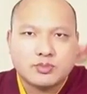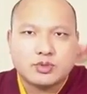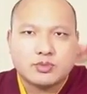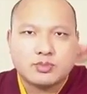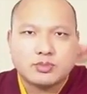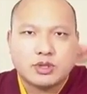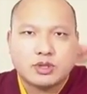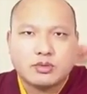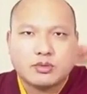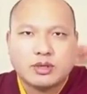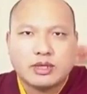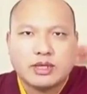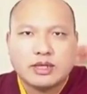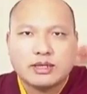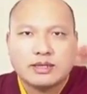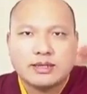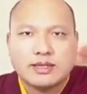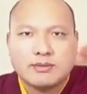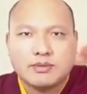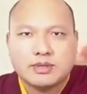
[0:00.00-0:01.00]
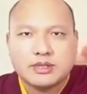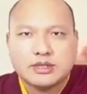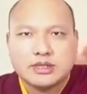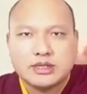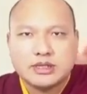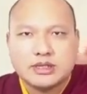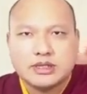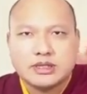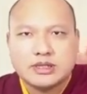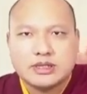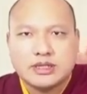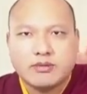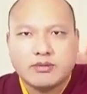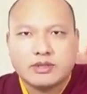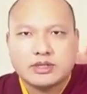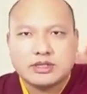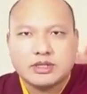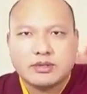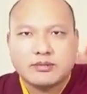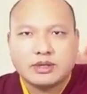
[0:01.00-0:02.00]
into the methods of having
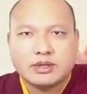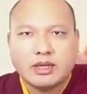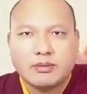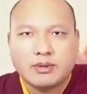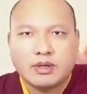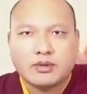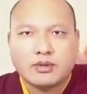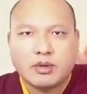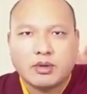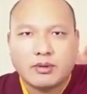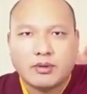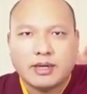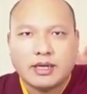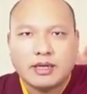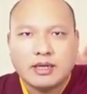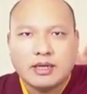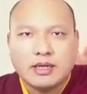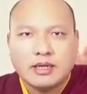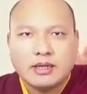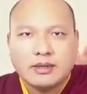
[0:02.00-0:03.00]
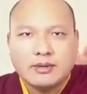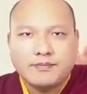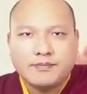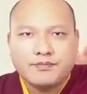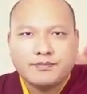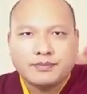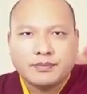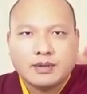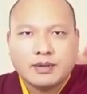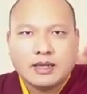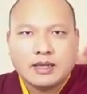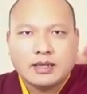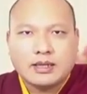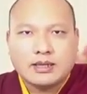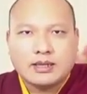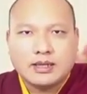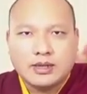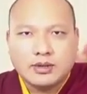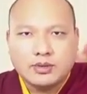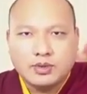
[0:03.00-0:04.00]
revulsion, giving up the
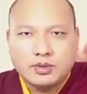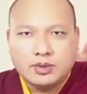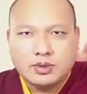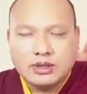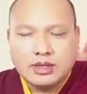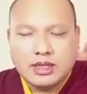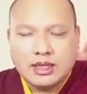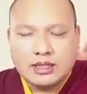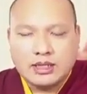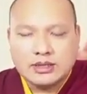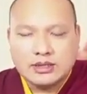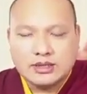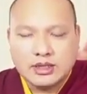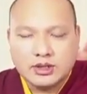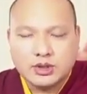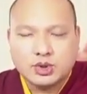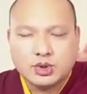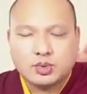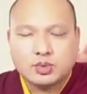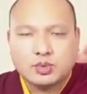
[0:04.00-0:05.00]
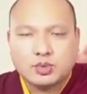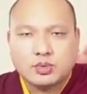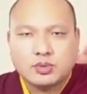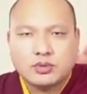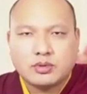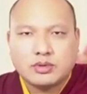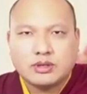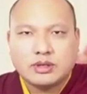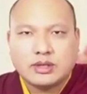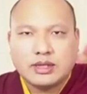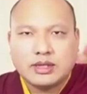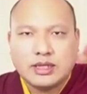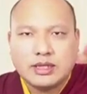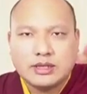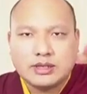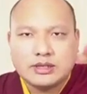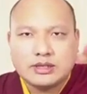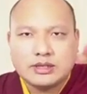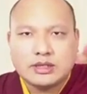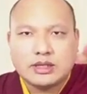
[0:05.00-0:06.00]
worldly activities and upholding the
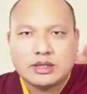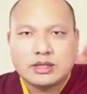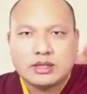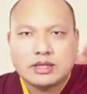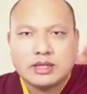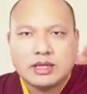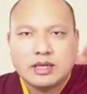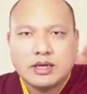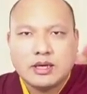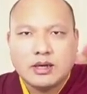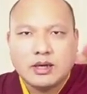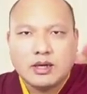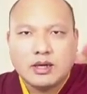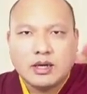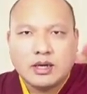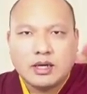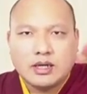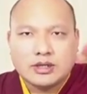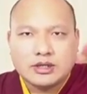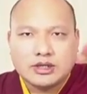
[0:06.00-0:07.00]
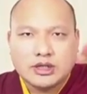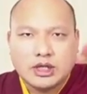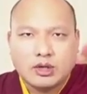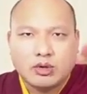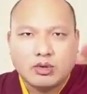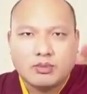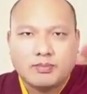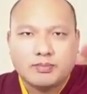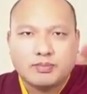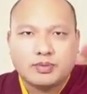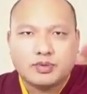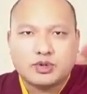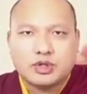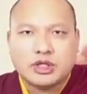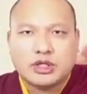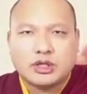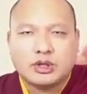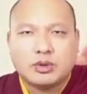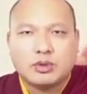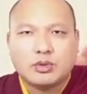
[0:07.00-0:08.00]
teachings through teaching, debate, and
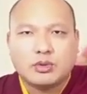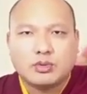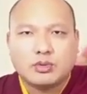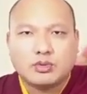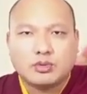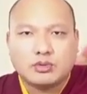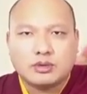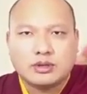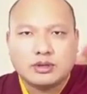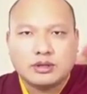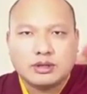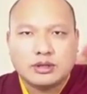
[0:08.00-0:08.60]
composition.